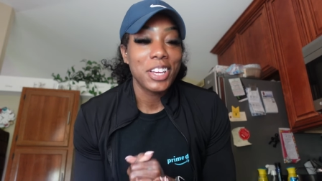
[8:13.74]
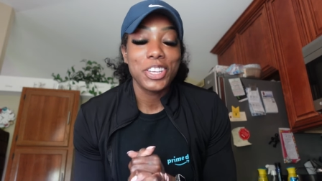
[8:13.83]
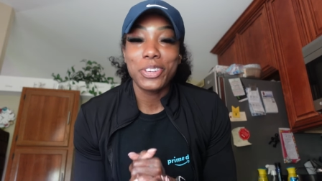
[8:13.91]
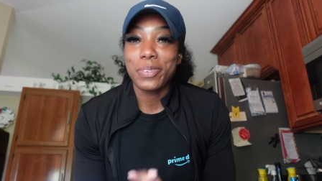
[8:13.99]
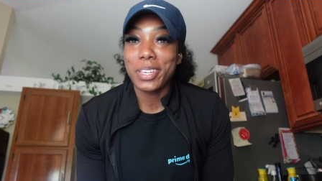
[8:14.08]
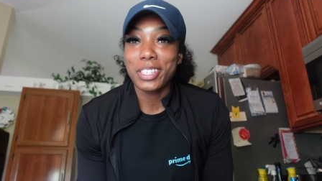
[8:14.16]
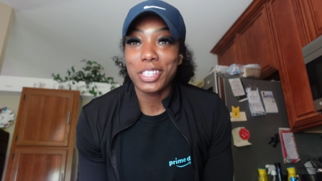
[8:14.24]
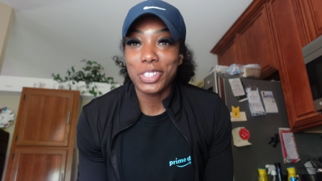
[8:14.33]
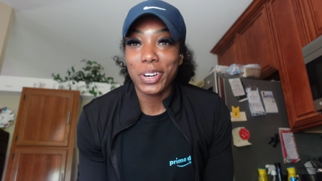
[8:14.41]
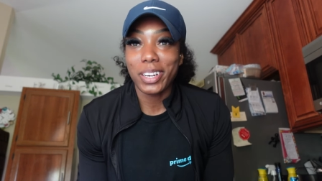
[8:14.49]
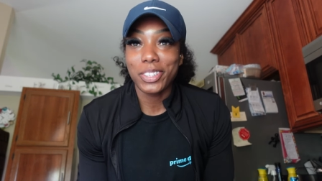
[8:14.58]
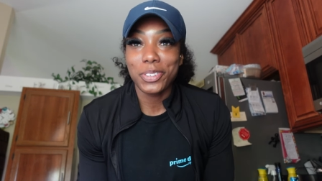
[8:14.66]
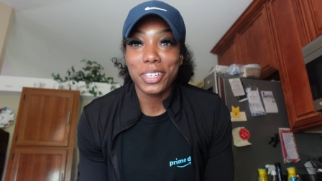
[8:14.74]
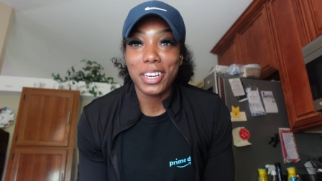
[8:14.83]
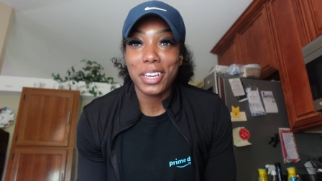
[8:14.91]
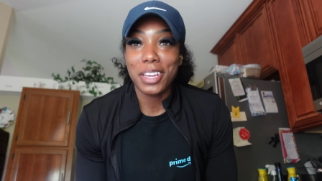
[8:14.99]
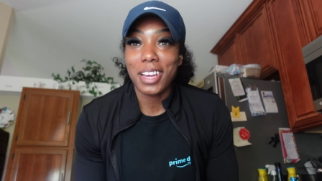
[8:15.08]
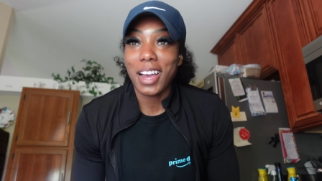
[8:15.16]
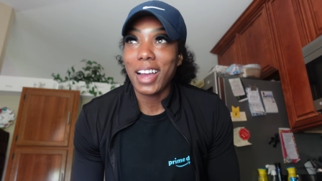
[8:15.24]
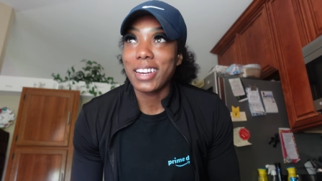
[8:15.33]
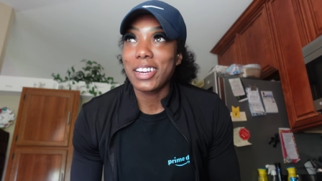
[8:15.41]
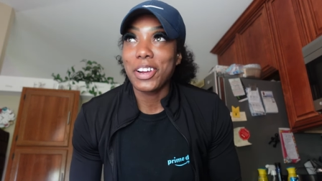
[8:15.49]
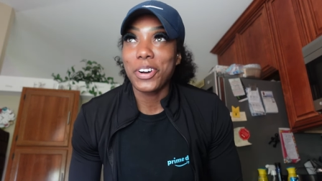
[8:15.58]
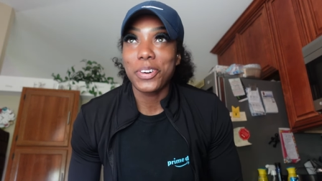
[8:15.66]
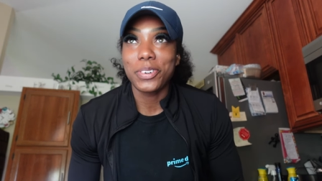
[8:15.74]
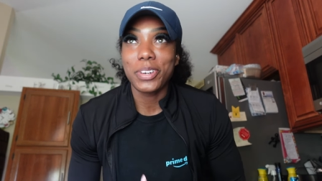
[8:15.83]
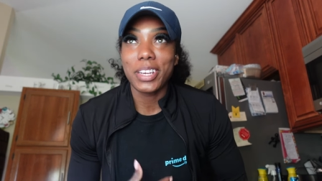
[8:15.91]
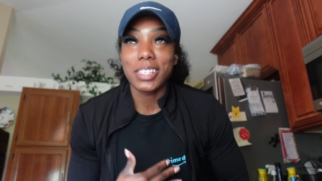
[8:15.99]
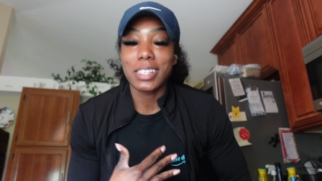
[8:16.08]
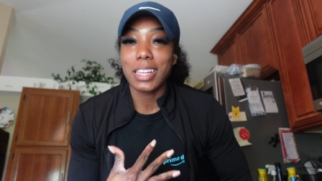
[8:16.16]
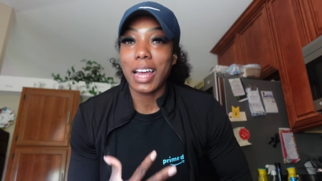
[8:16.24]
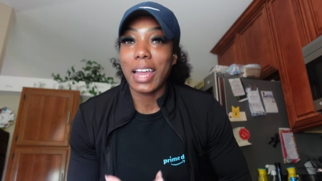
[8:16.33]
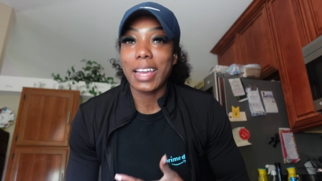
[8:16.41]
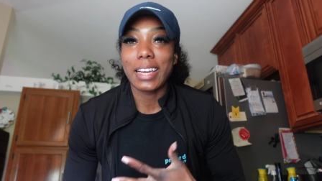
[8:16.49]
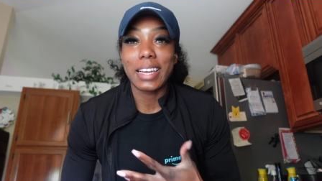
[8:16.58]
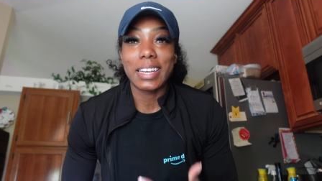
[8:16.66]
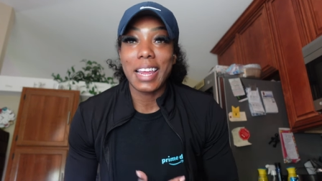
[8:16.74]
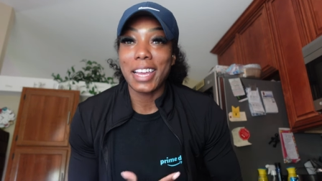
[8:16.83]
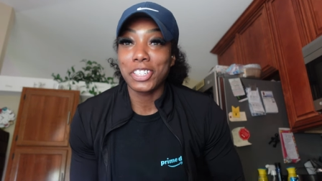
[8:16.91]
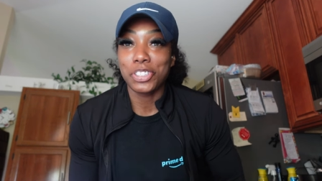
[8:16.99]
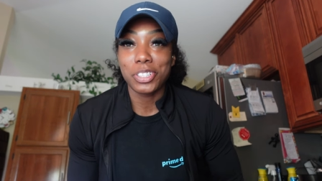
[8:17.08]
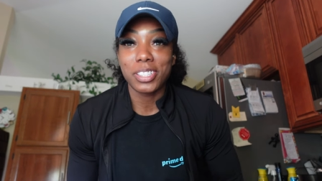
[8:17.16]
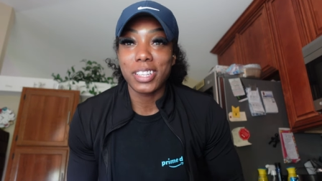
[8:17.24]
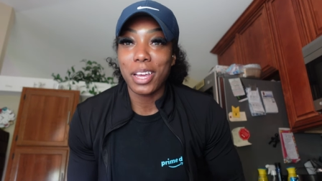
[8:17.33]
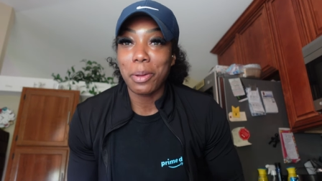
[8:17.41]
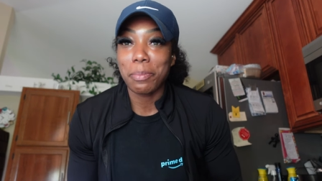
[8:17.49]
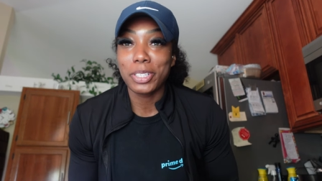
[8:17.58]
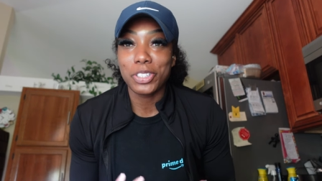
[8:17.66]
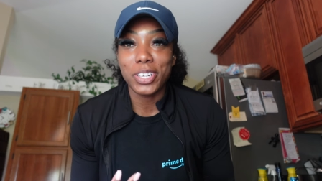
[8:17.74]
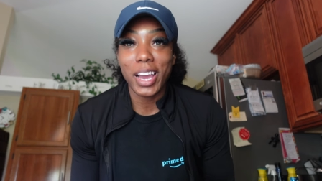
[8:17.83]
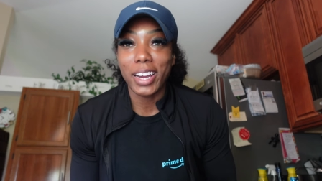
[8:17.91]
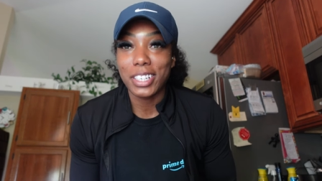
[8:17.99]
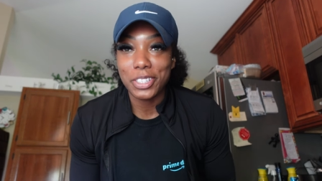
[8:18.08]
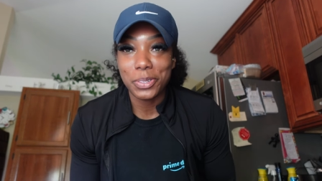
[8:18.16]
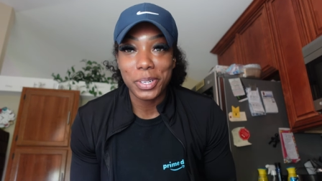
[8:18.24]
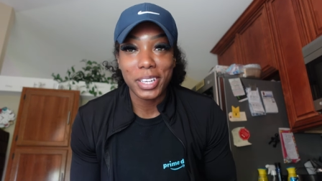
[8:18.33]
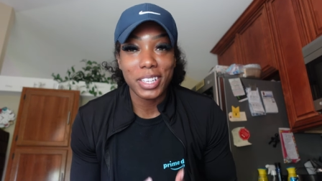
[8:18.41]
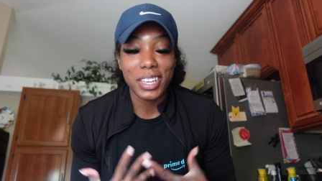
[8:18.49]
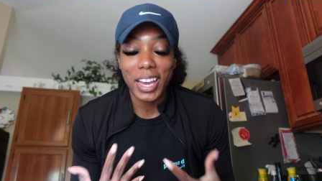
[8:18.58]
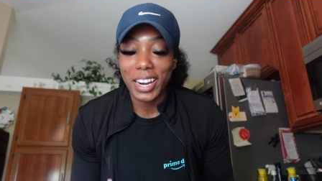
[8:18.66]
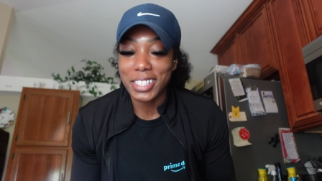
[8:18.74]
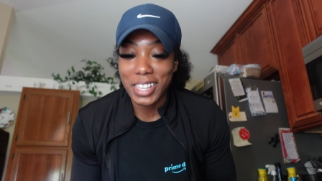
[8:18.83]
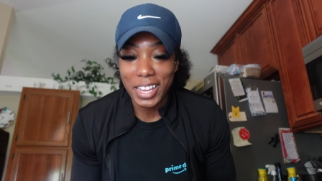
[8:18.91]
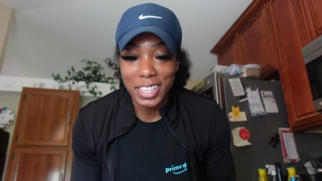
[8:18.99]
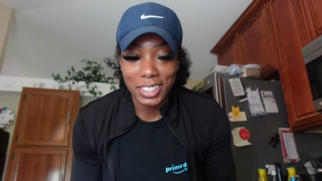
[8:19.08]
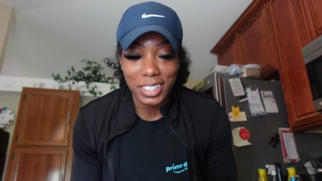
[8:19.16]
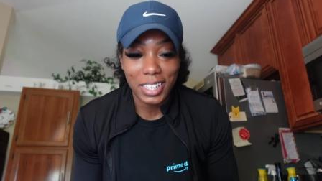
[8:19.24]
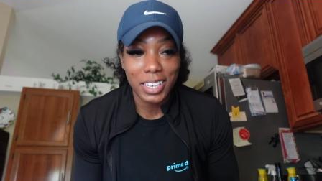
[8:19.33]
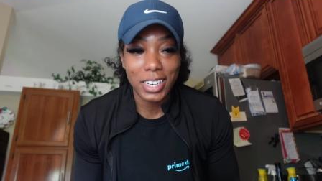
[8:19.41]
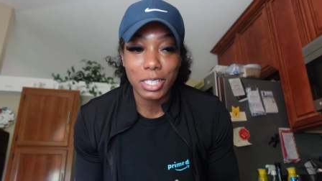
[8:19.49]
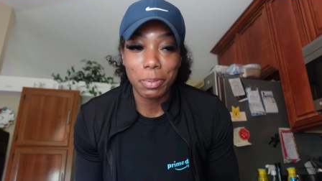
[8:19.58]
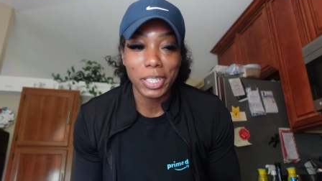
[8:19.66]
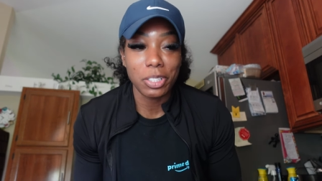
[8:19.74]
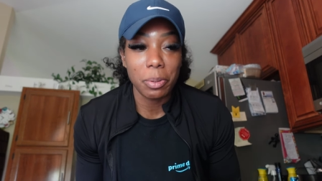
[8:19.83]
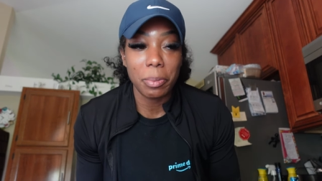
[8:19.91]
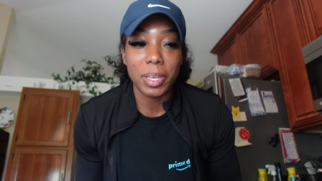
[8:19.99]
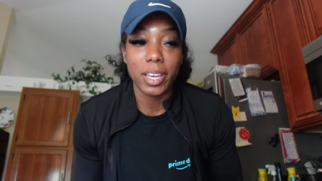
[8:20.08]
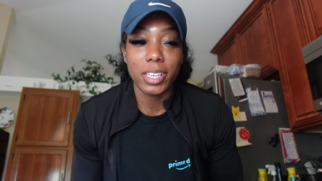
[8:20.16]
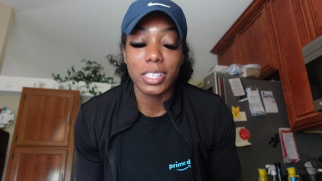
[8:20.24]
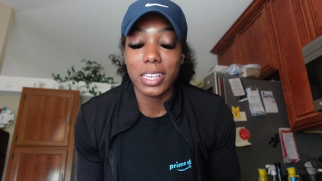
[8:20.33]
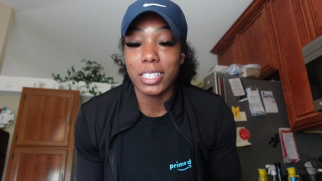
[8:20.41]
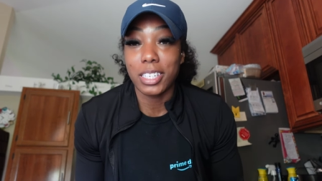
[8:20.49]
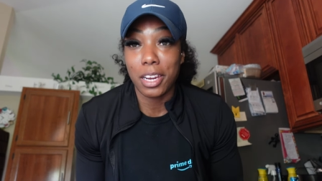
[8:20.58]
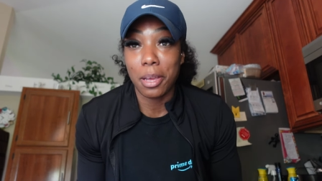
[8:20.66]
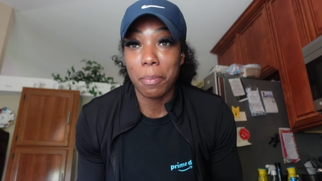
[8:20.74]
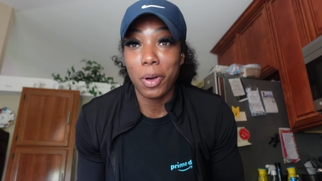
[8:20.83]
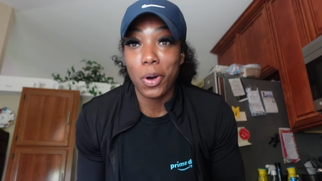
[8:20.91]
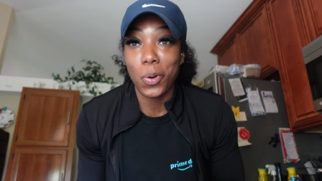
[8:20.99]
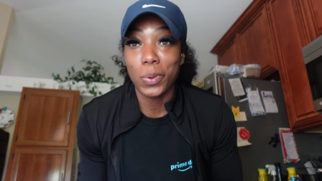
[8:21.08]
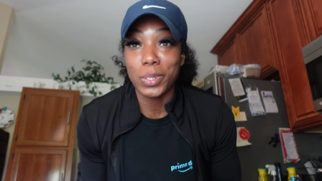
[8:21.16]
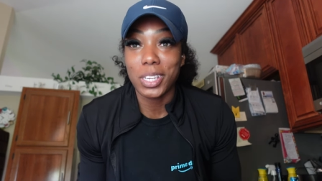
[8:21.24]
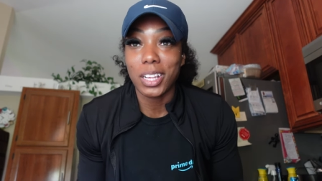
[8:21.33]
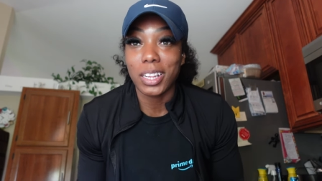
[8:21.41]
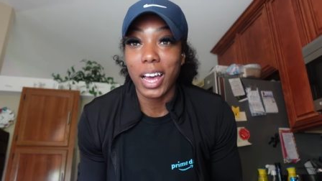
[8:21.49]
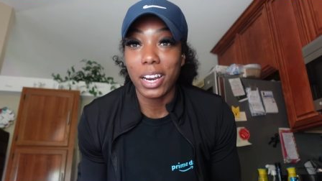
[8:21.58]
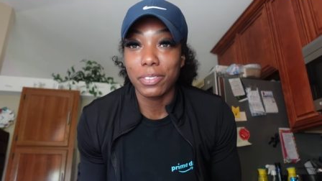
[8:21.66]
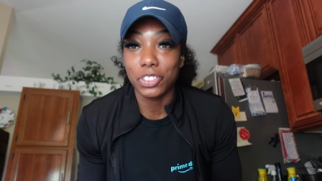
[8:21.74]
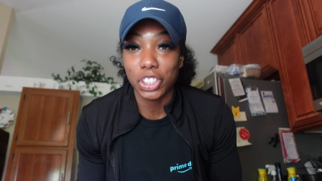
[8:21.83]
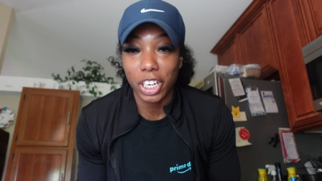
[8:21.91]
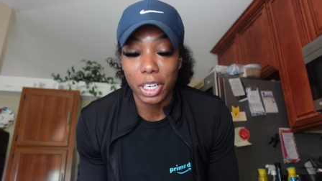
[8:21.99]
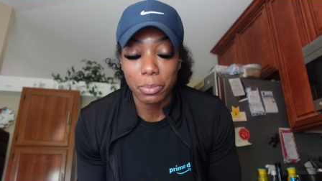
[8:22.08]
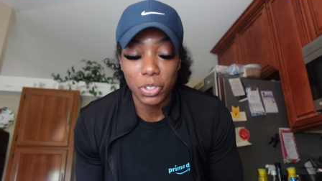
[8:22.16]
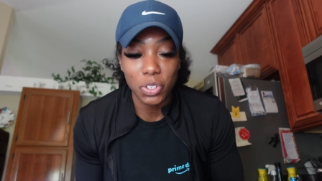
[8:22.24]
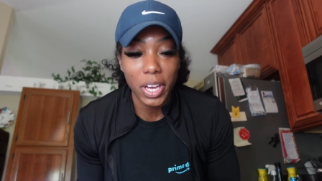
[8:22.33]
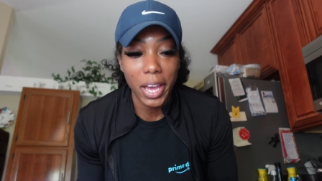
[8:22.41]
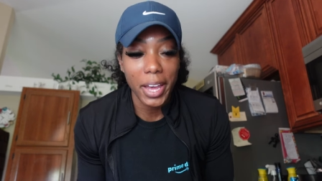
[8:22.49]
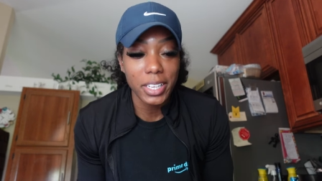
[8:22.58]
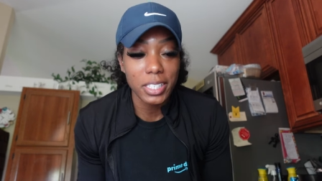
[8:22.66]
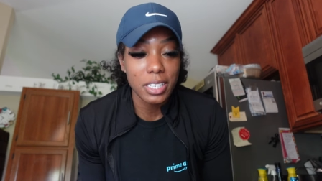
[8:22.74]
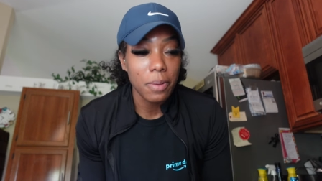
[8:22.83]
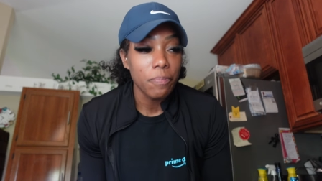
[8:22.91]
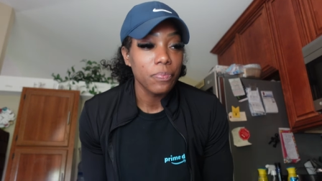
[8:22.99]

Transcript: you need to start doing it. I know it's like an extra step, but you got to do it. You got to stay clean, especially because the gym holds a lot of germs, you guys.